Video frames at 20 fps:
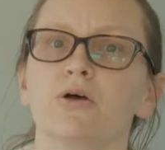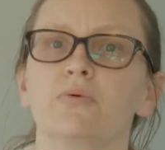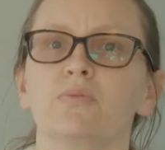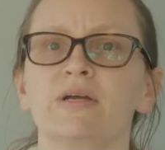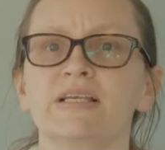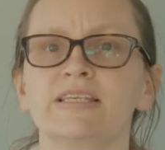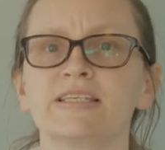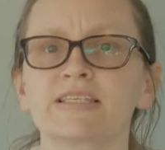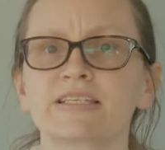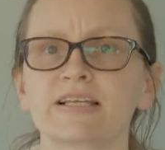
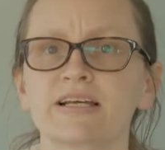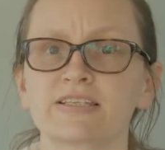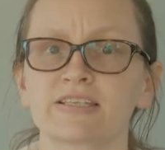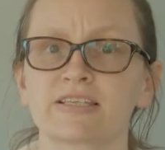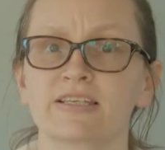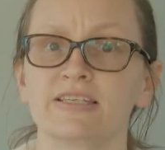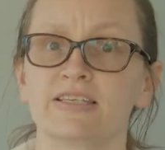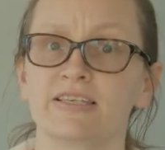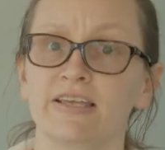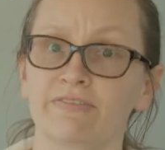We discussed
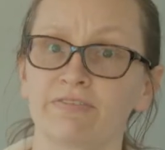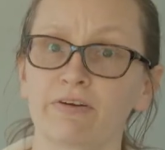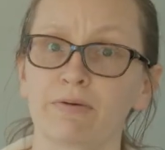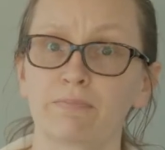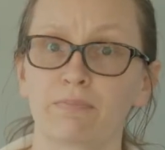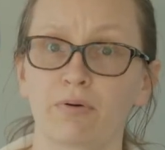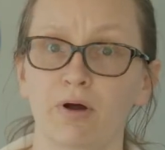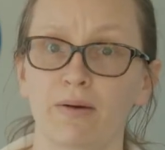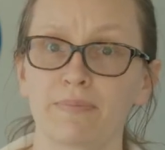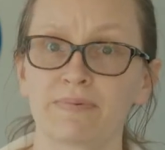the
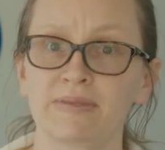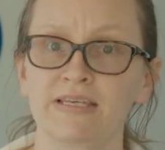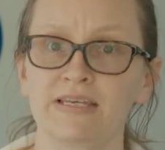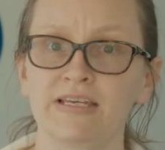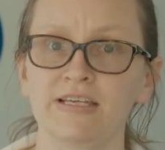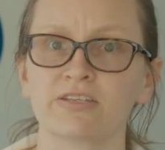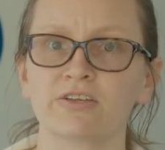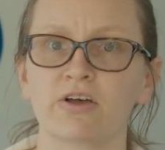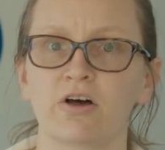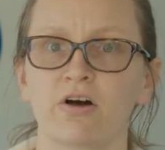different
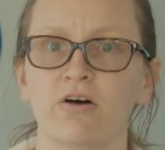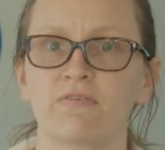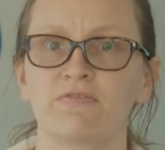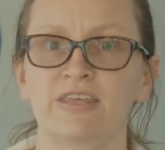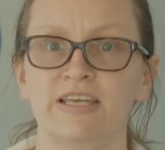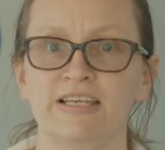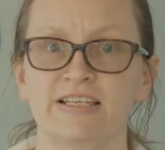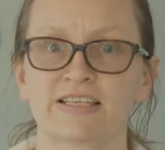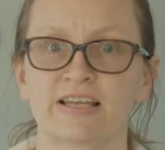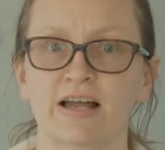properties of
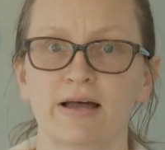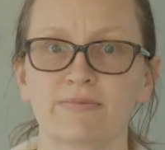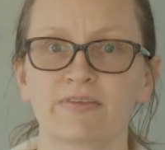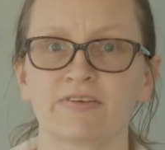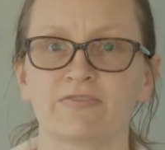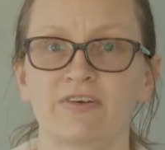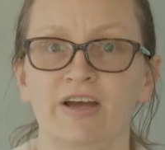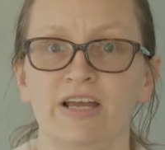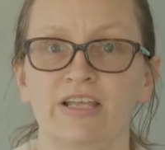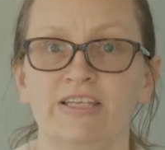these
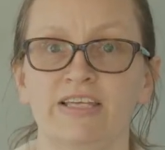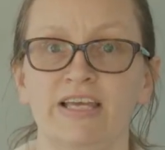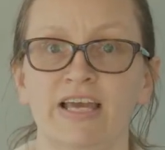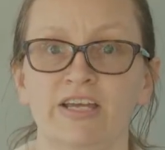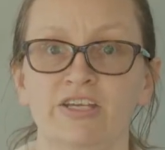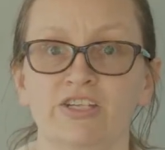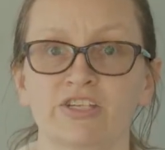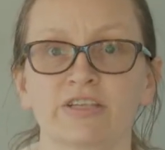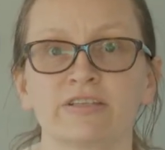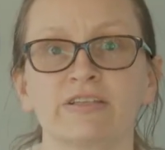types of
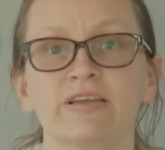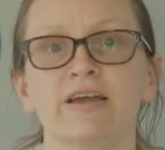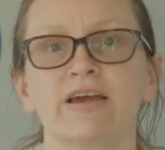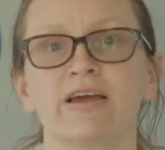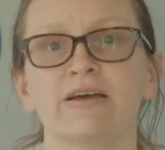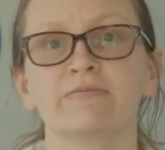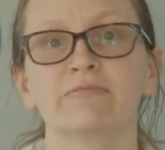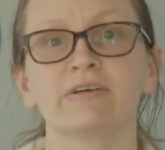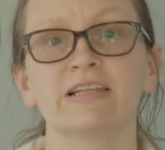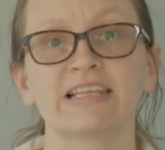radiation
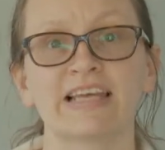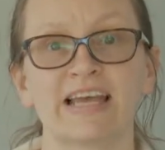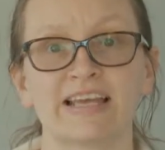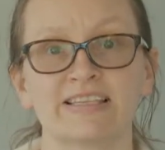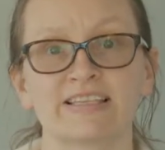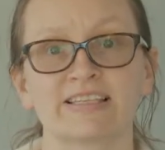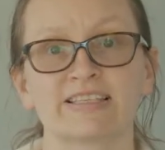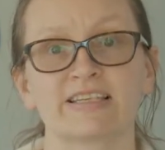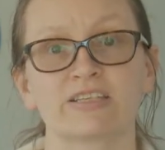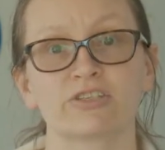and
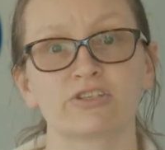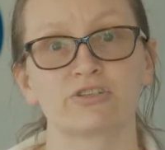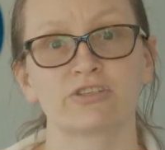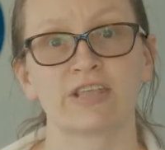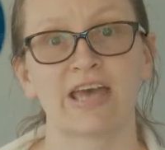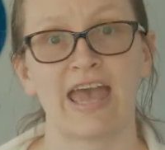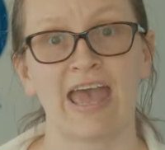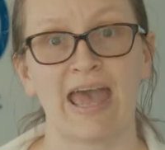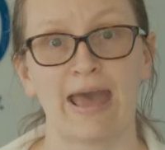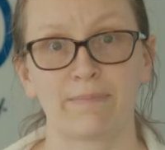related it to
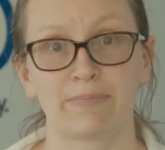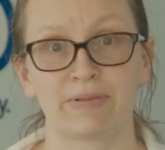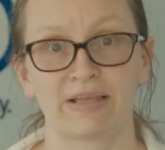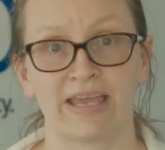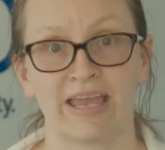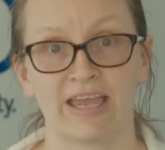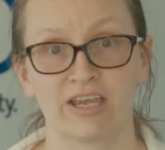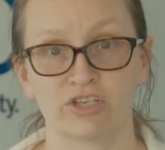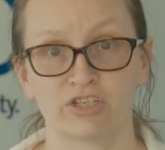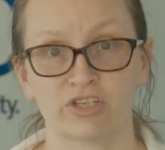their
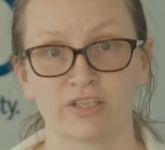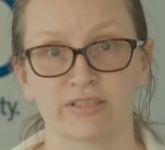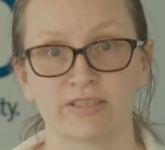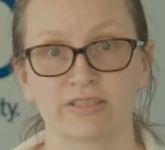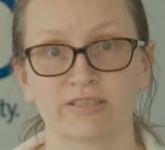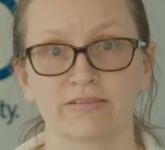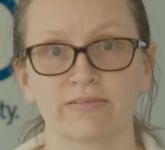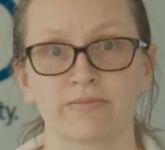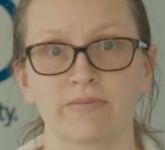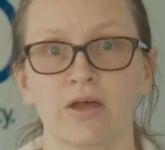
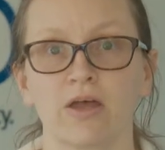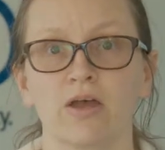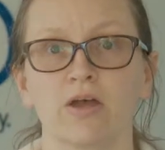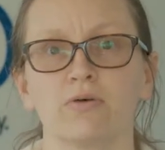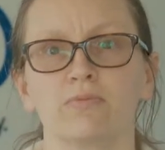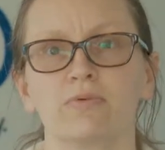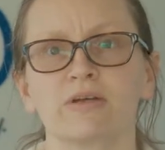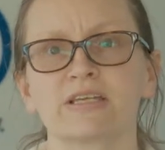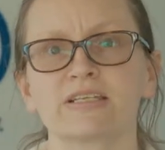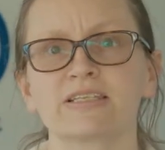applications.
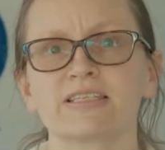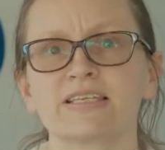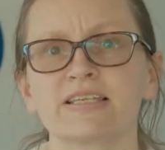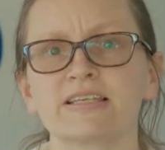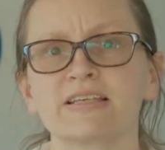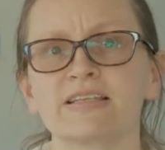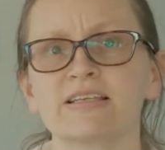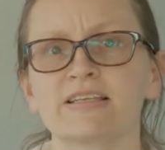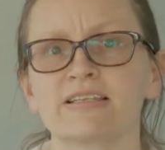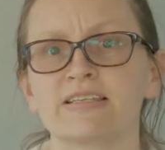We
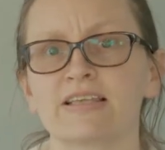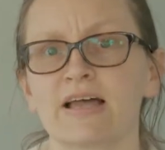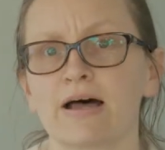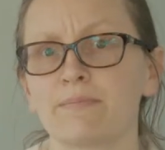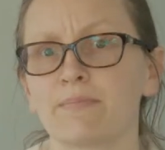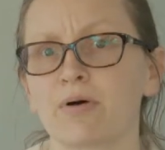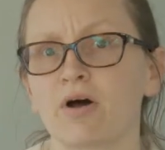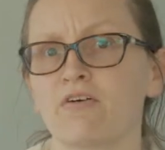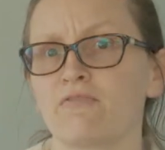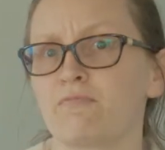considered a
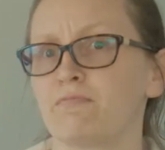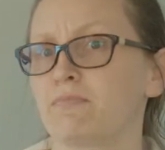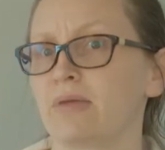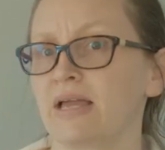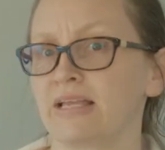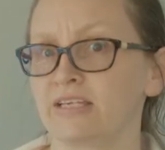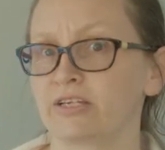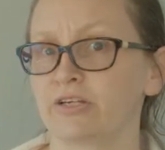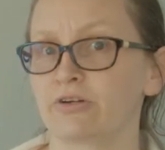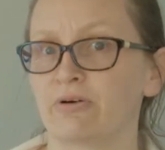number of
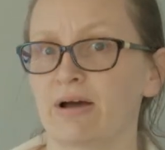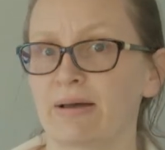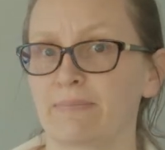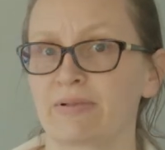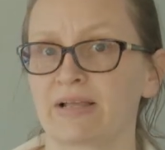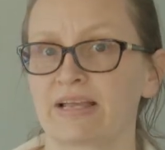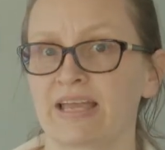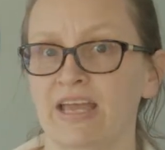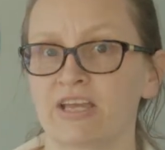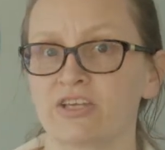medical
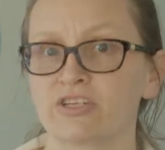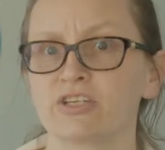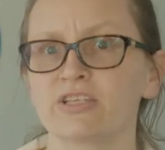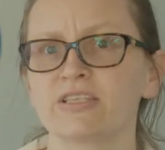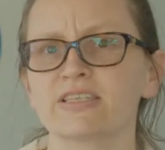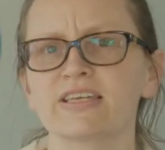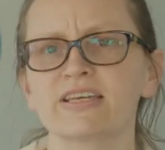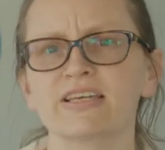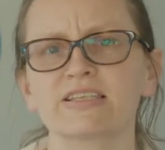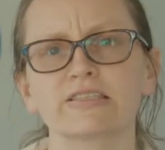
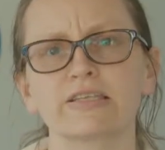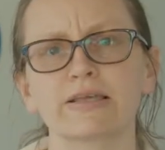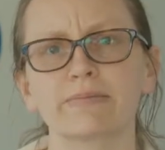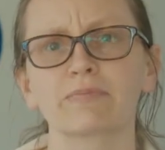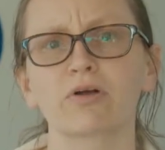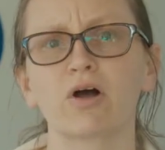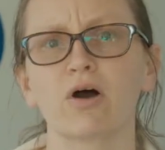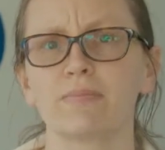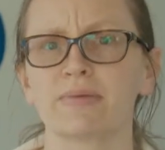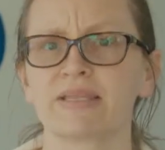applications and
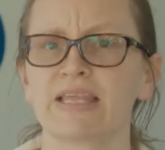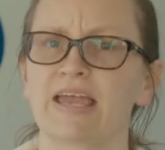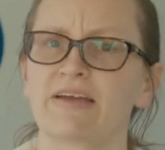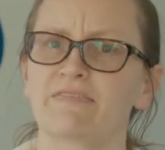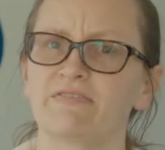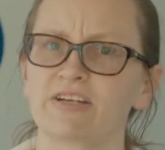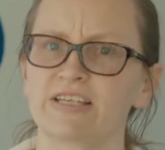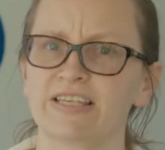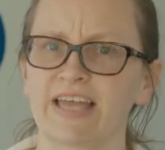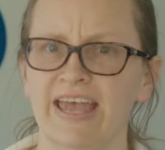some common
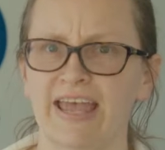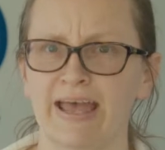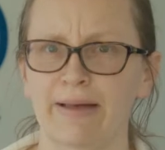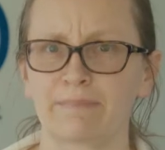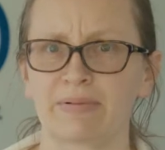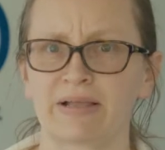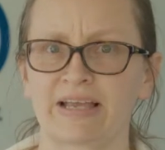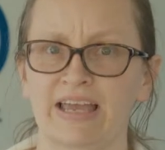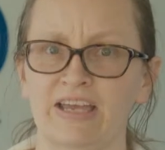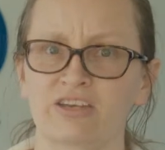everyday
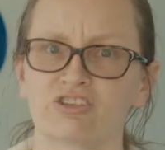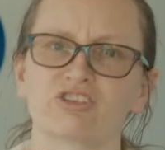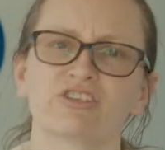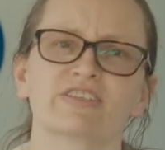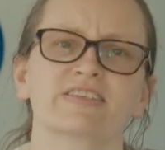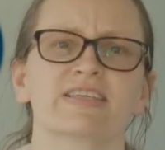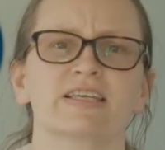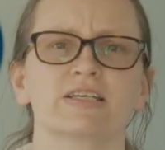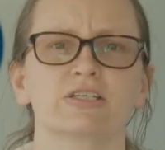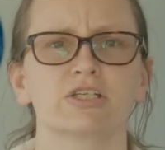
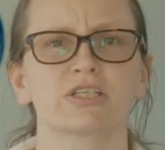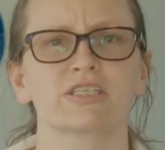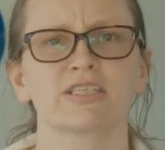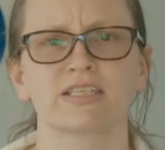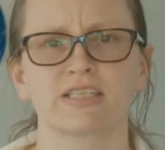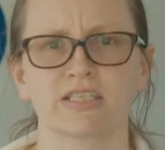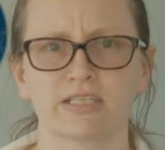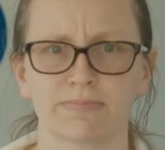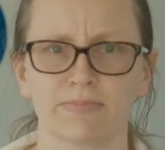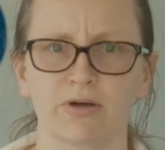applications, such as
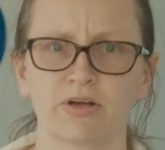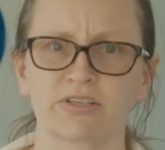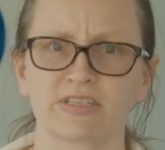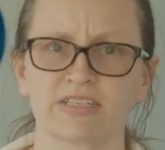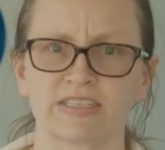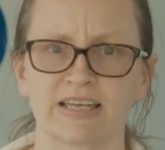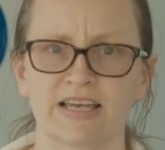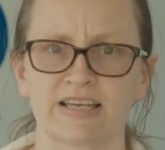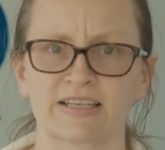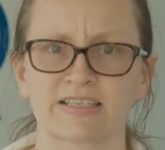in smoke
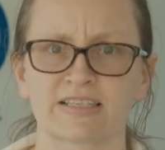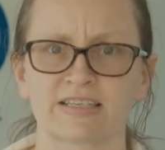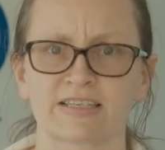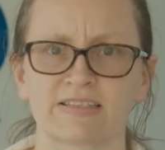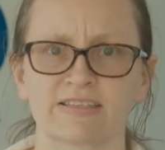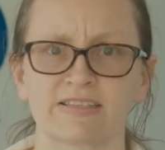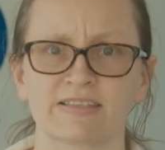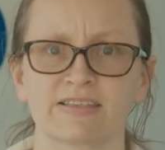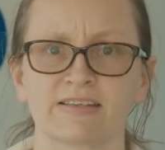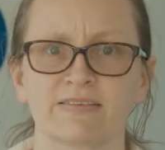
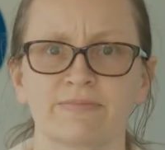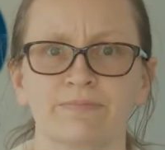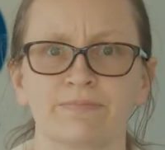detectors.